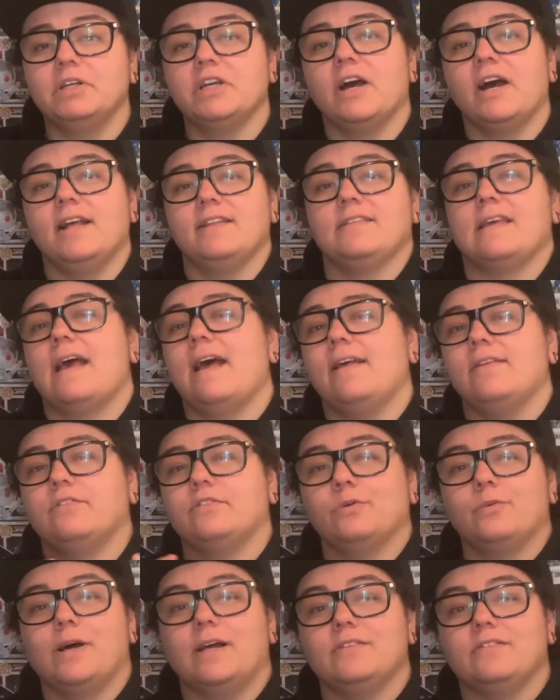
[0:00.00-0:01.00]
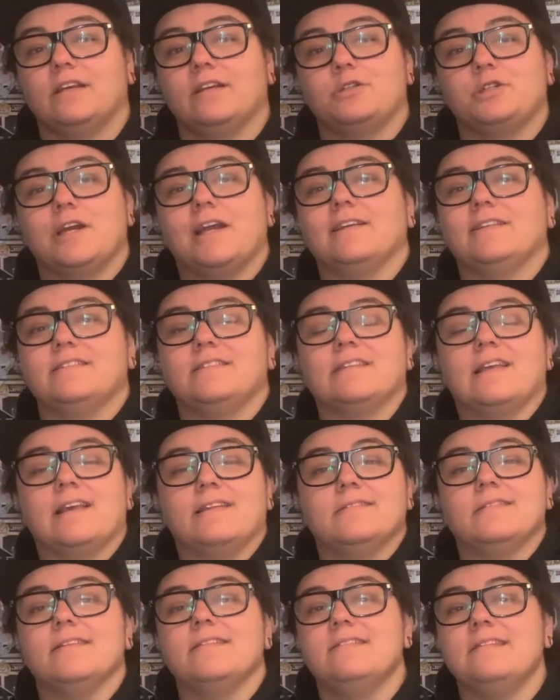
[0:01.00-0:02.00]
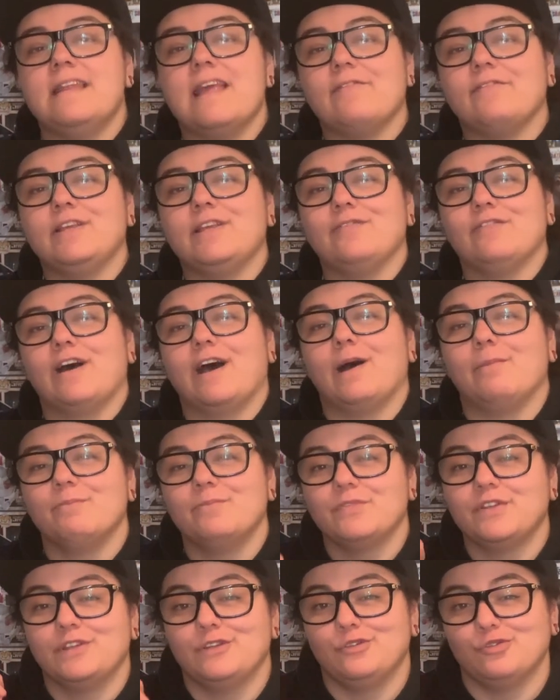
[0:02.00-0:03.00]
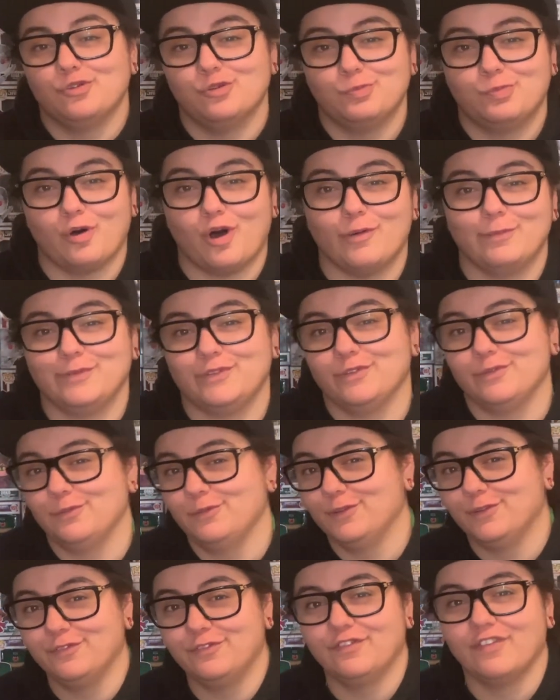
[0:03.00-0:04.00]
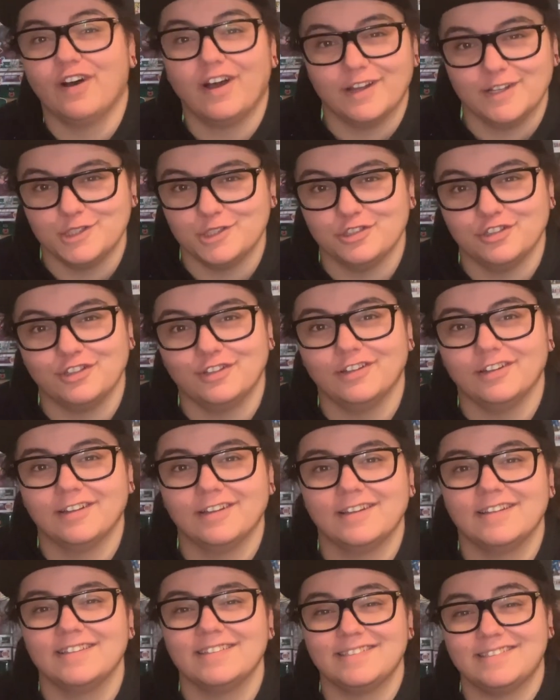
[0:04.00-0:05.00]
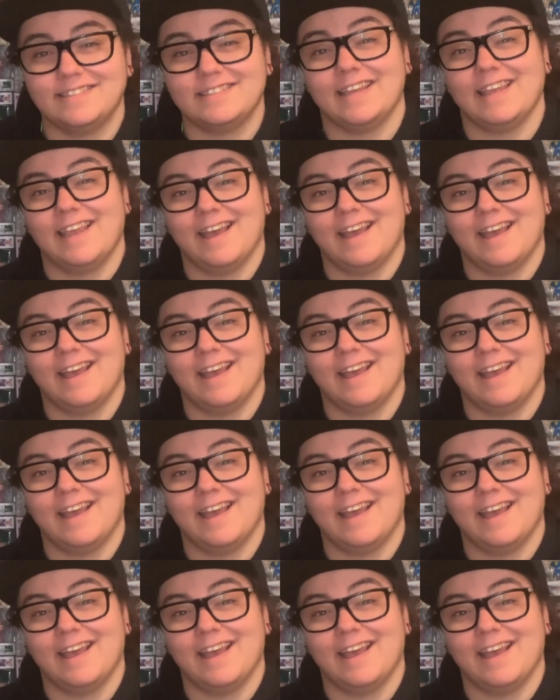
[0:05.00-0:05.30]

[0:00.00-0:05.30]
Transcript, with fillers: guys, as the Wise Like Dragon says, never give up, good pops will find you. See